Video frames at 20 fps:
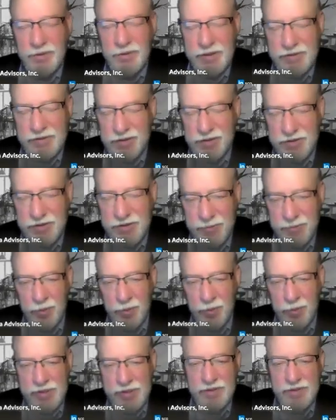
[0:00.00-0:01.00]
asking some
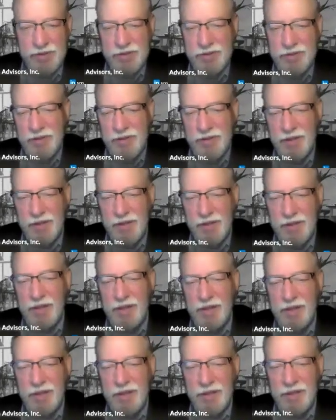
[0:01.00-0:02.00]
questions.
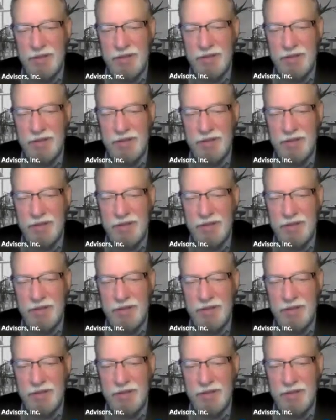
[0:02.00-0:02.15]
And